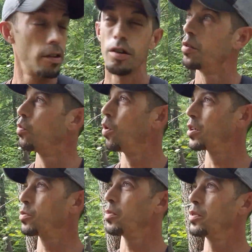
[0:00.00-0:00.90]
watch what
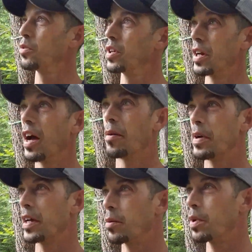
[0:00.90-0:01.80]
I'm doing, and I may
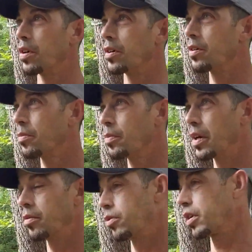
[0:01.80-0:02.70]
get burned, but
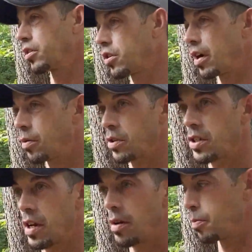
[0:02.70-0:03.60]
we're going to try it. We're set
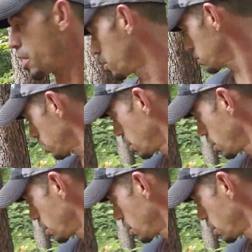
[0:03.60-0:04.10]
up. Bears are